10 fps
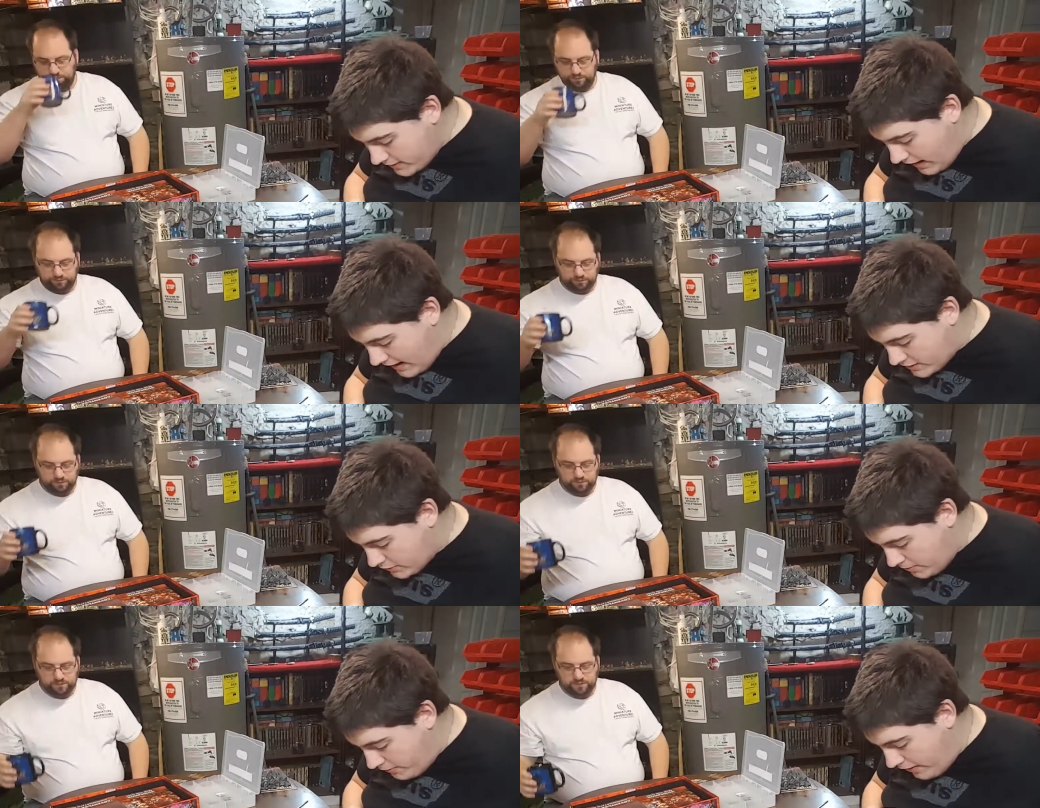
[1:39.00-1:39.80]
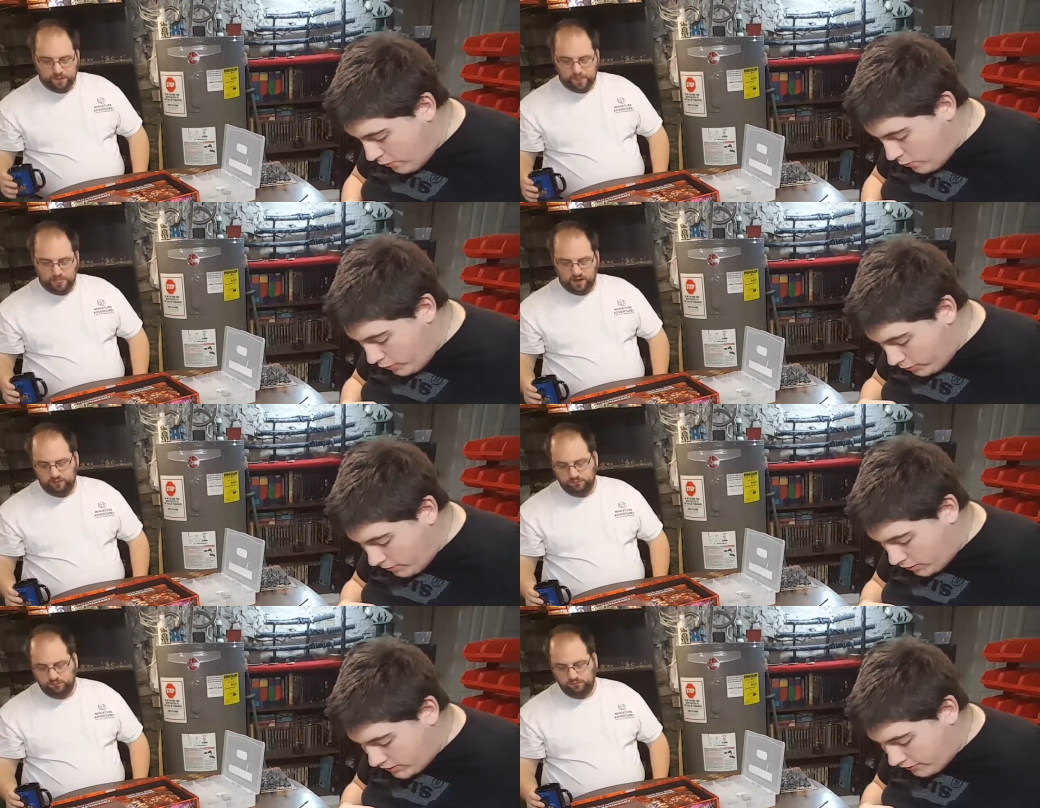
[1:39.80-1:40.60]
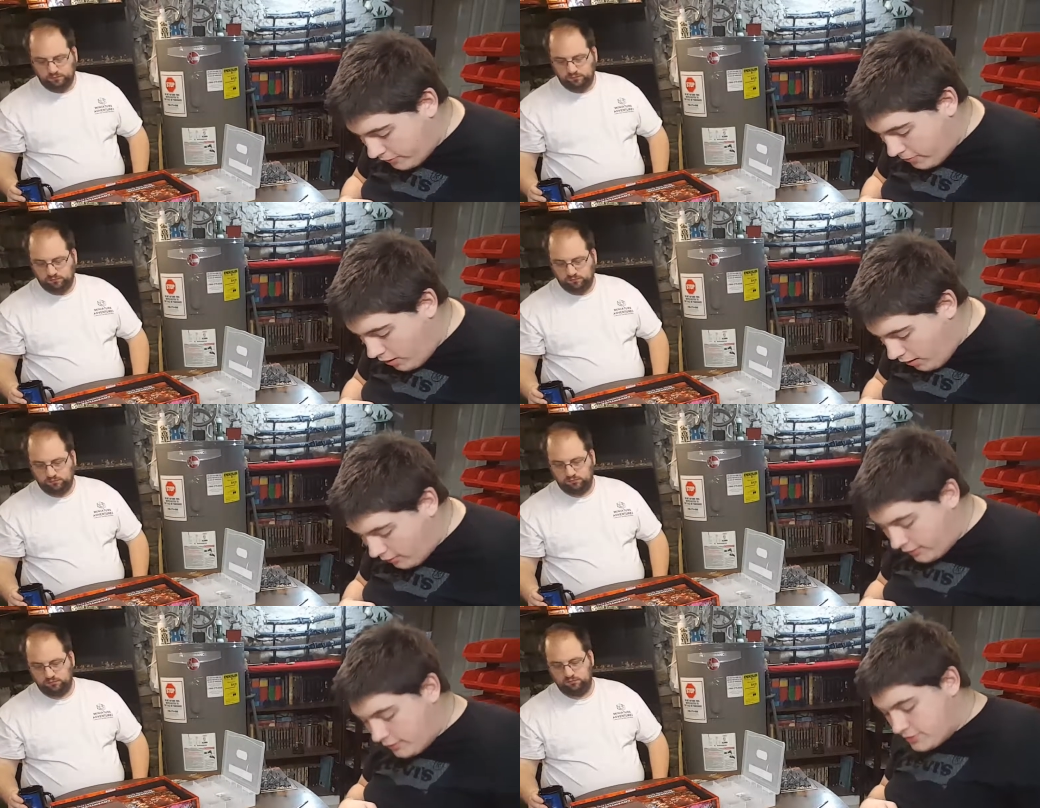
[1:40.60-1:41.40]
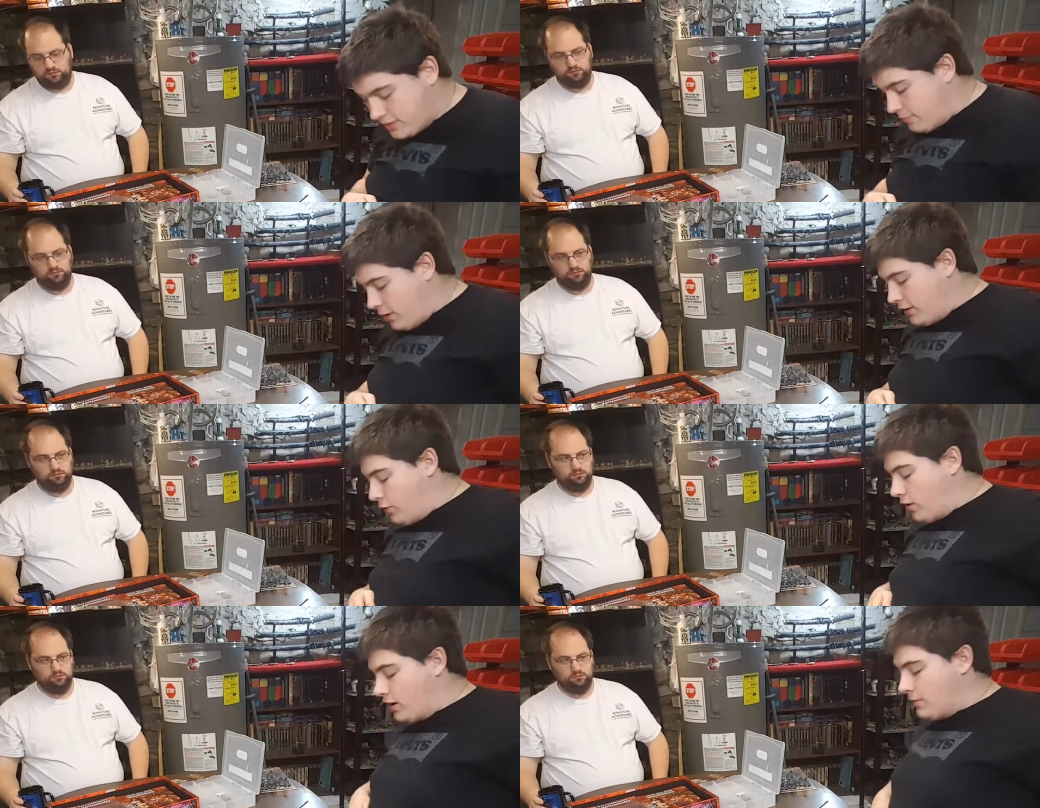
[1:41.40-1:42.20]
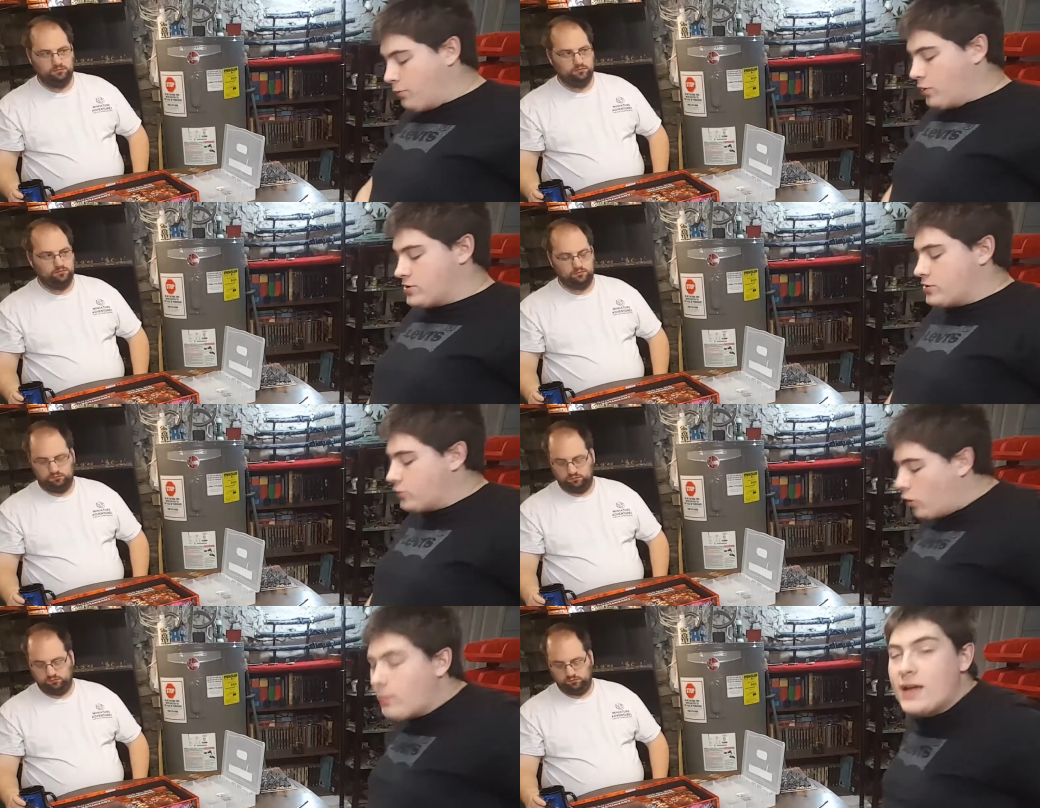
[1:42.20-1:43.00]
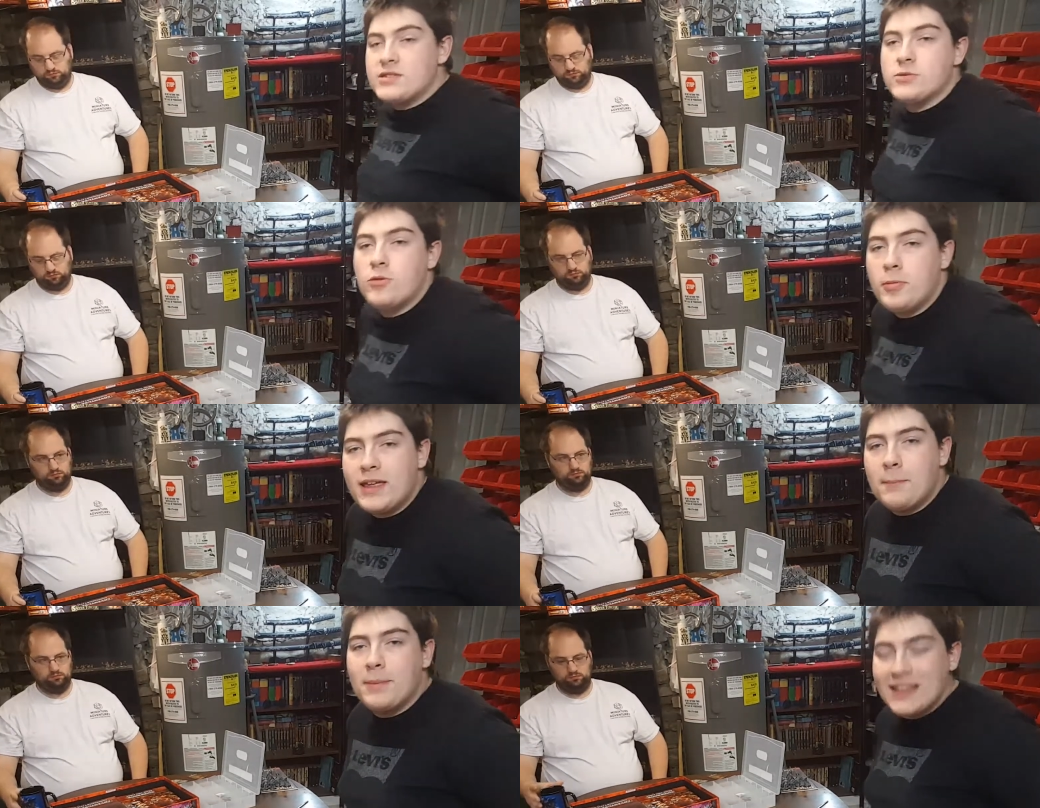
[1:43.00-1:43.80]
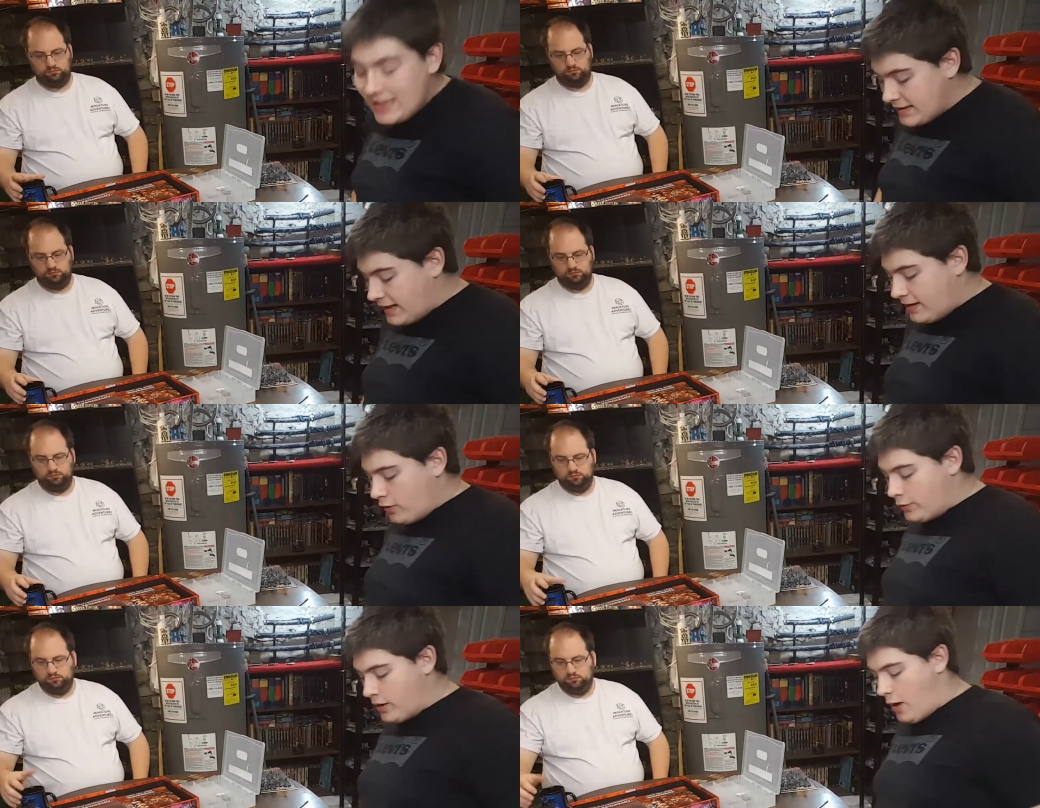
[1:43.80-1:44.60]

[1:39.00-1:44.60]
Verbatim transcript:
Speaker 1: the dice, remove a wound marker from all heroes of the party who are on the board, so the Lore Master will be completely healed.